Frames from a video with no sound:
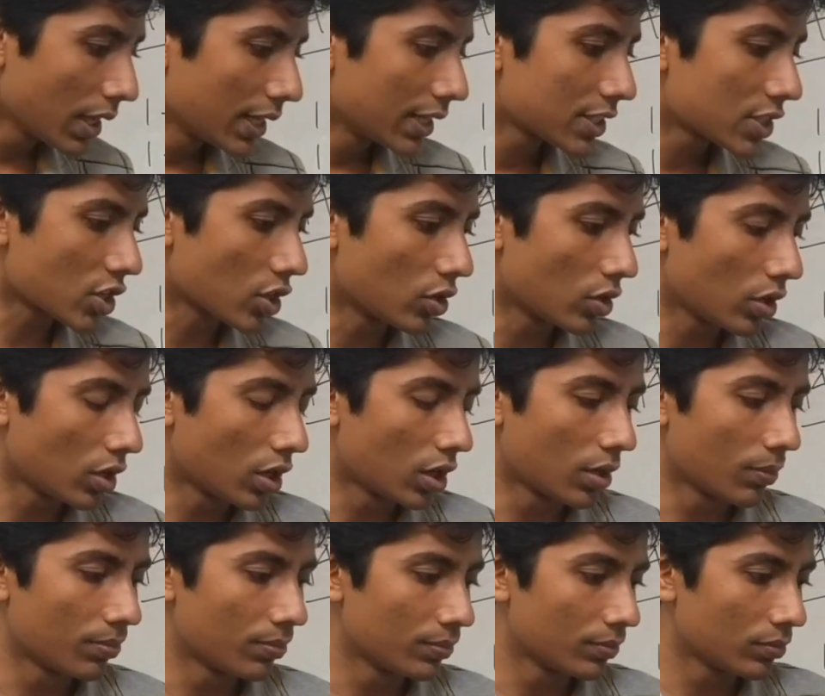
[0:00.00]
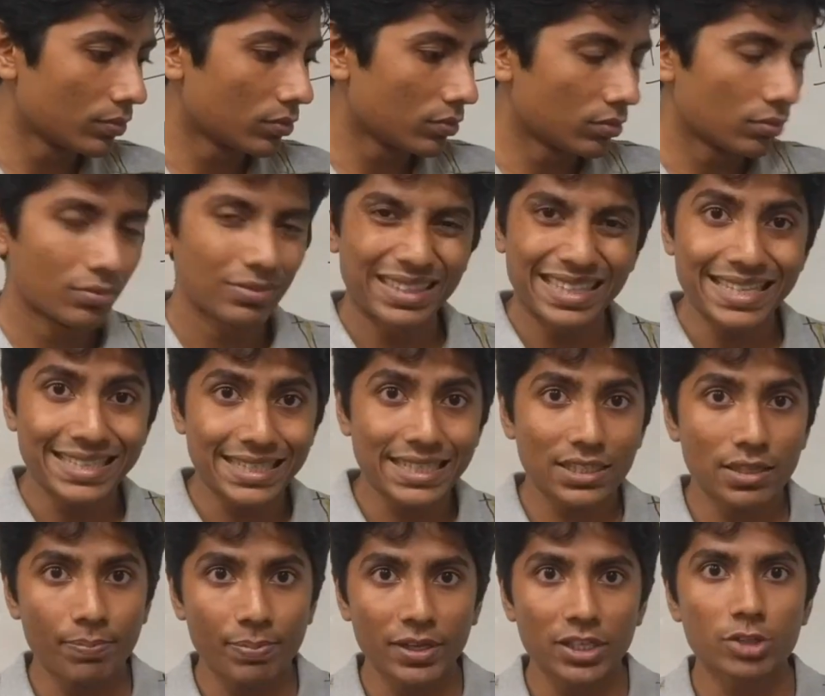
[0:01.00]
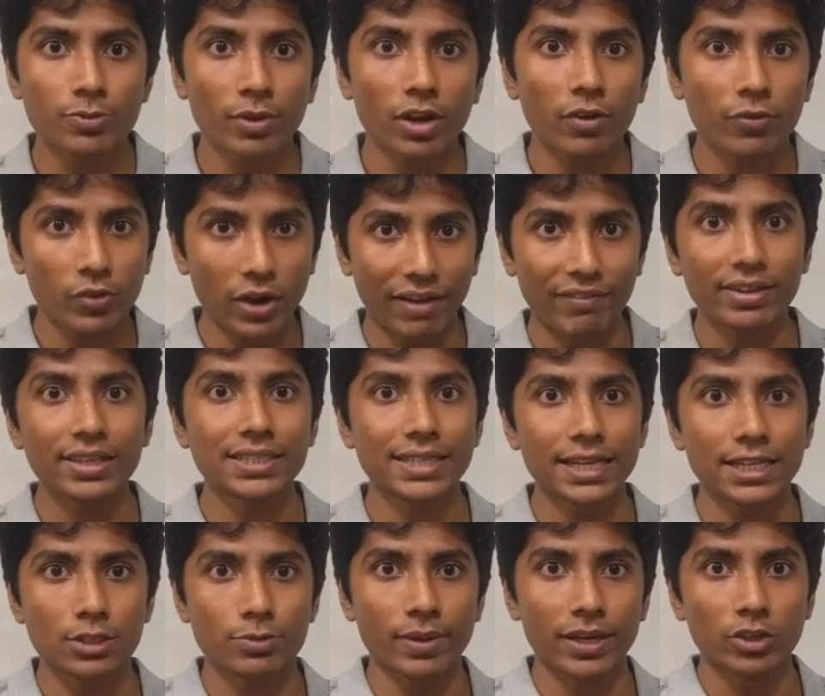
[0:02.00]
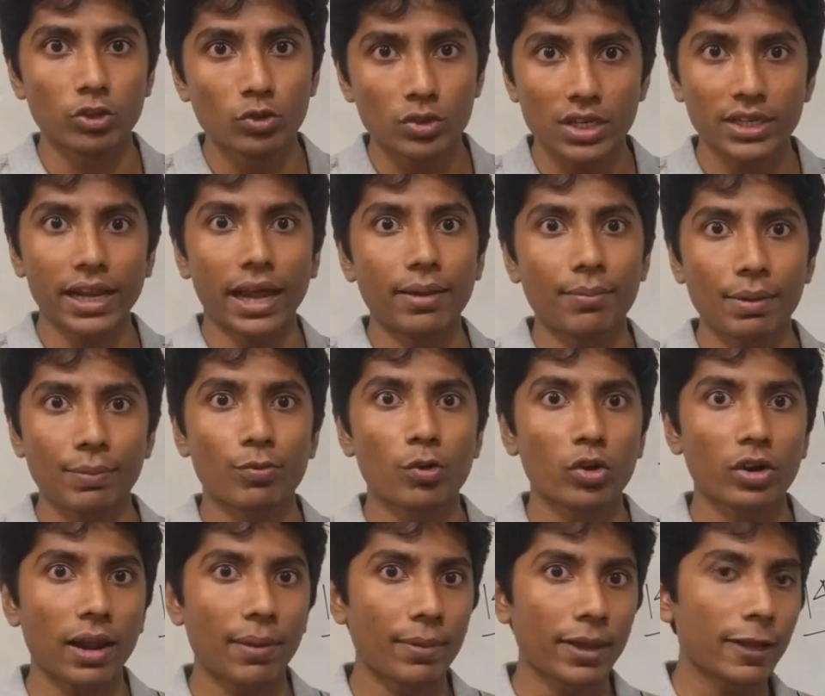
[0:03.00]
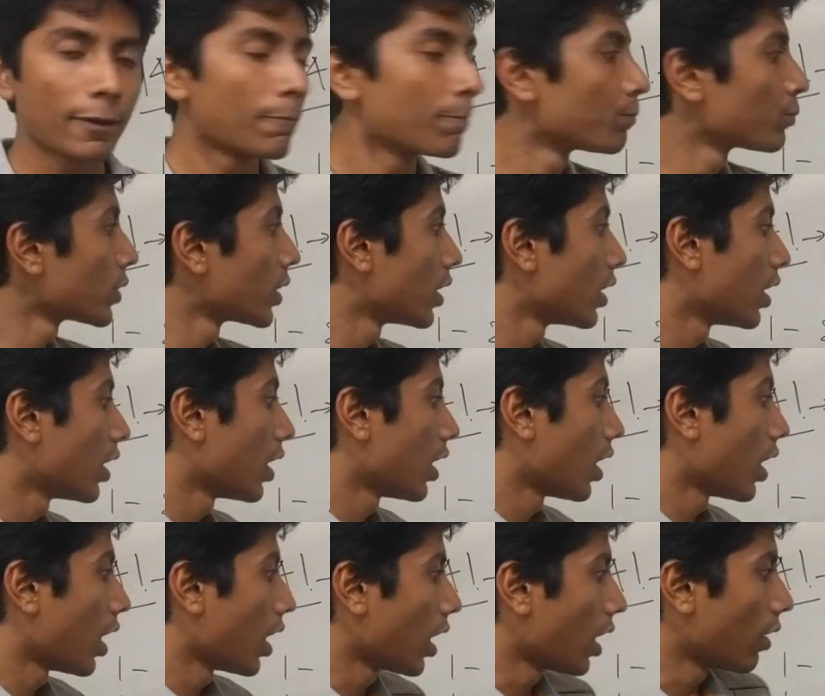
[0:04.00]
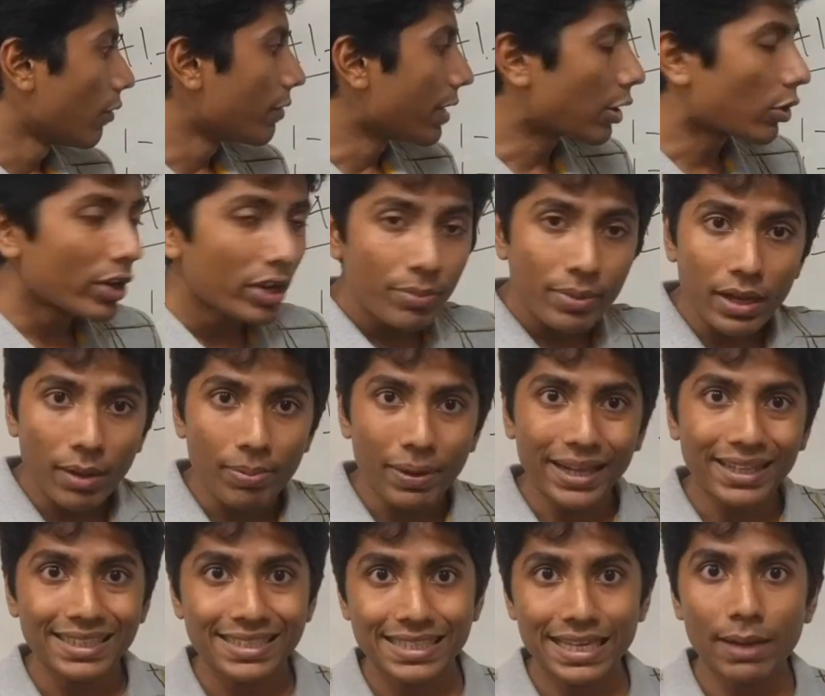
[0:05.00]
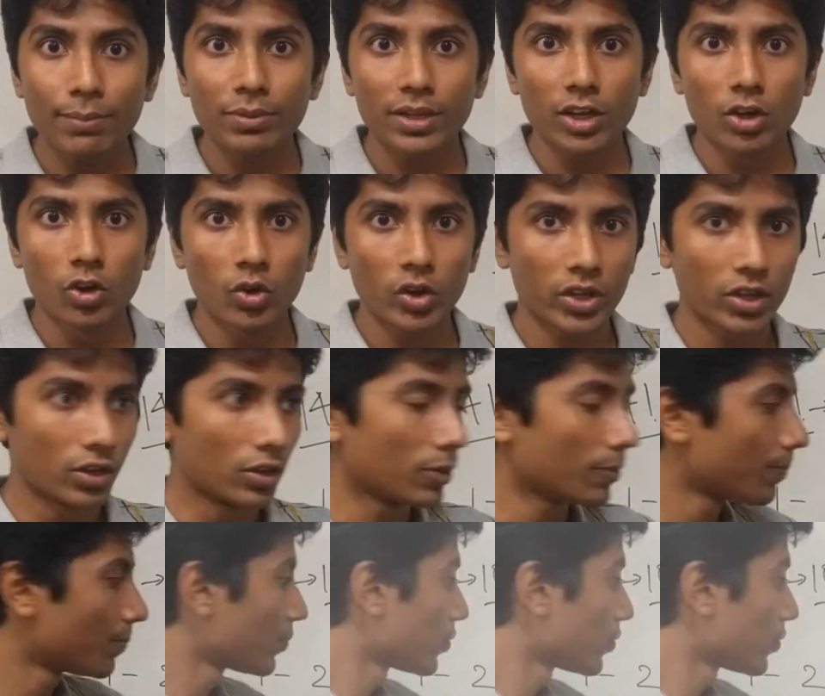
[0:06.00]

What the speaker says: So this is the principle of traveling salesman using dynamic programming. We are going to be applying the same thing over here.